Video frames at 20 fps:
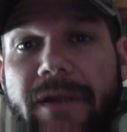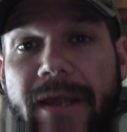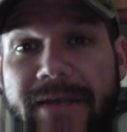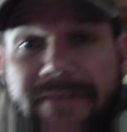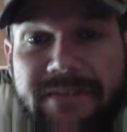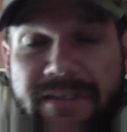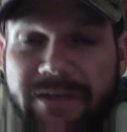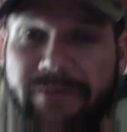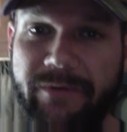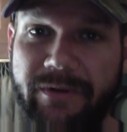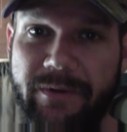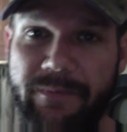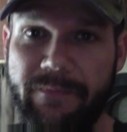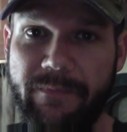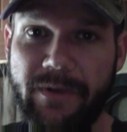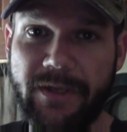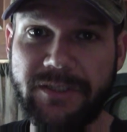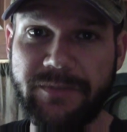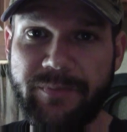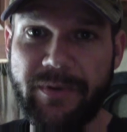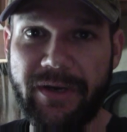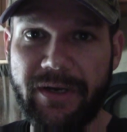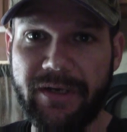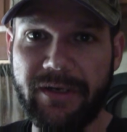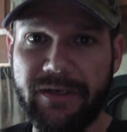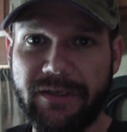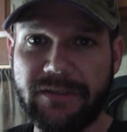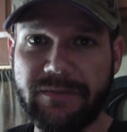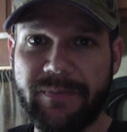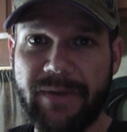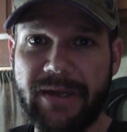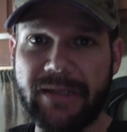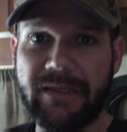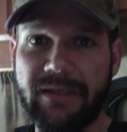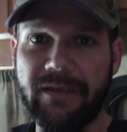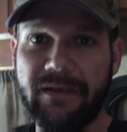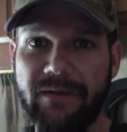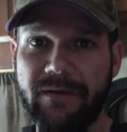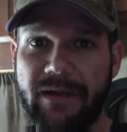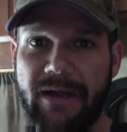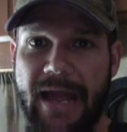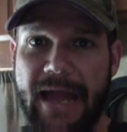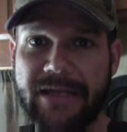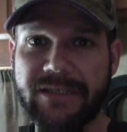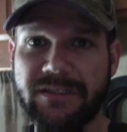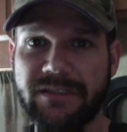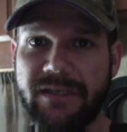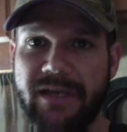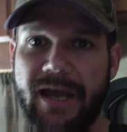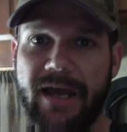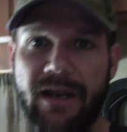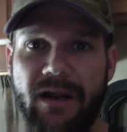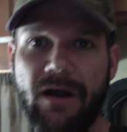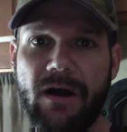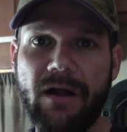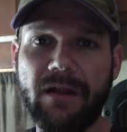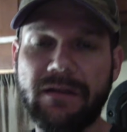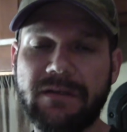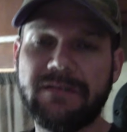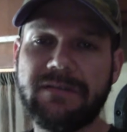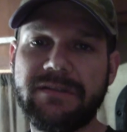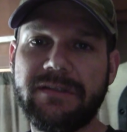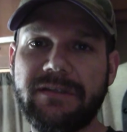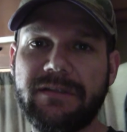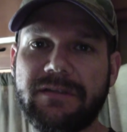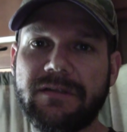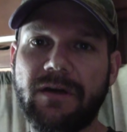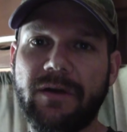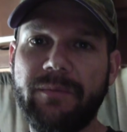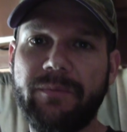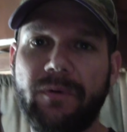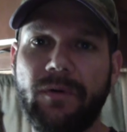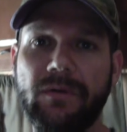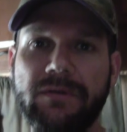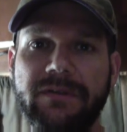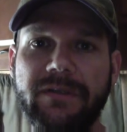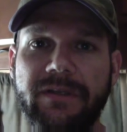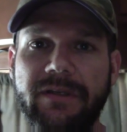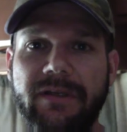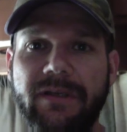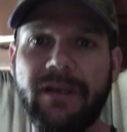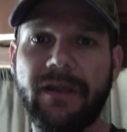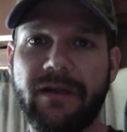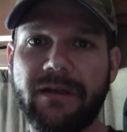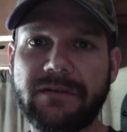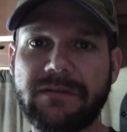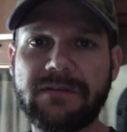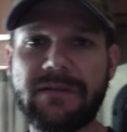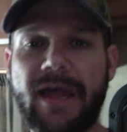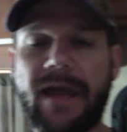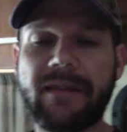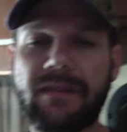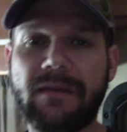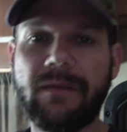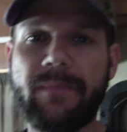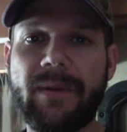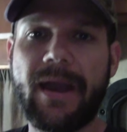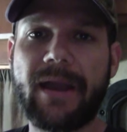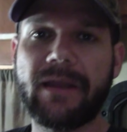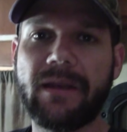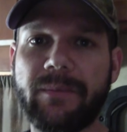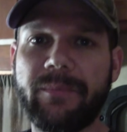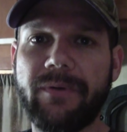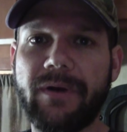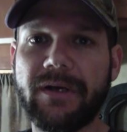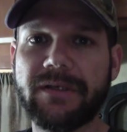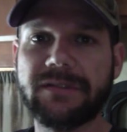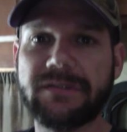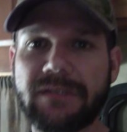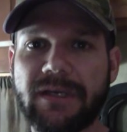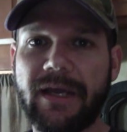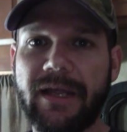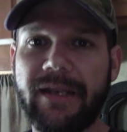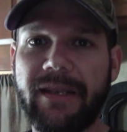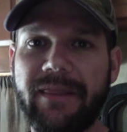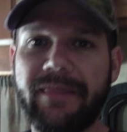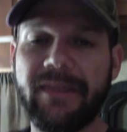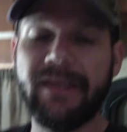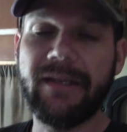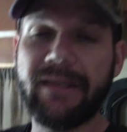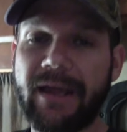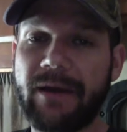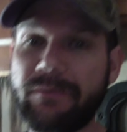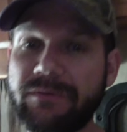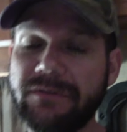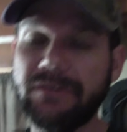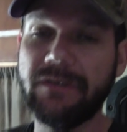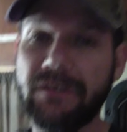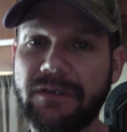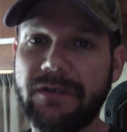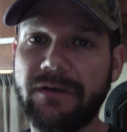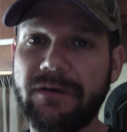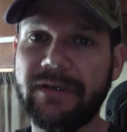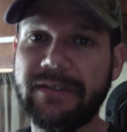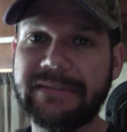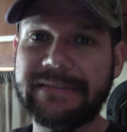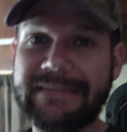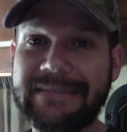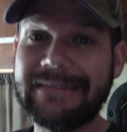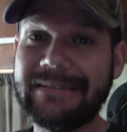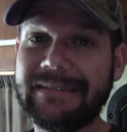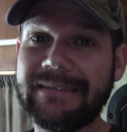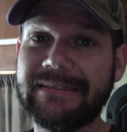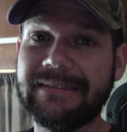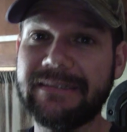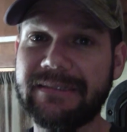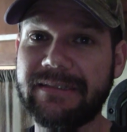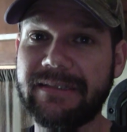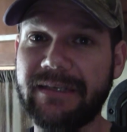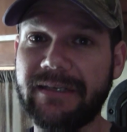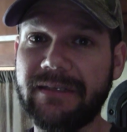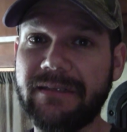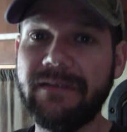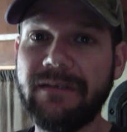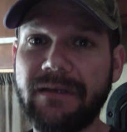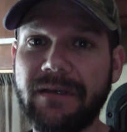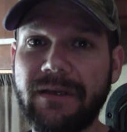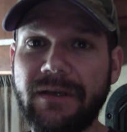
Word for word: Yesterday went much better than expected. I actually got all the seats unbolted and they're stacked in the back of the bus. I didn't think that was going to go as easily as it did.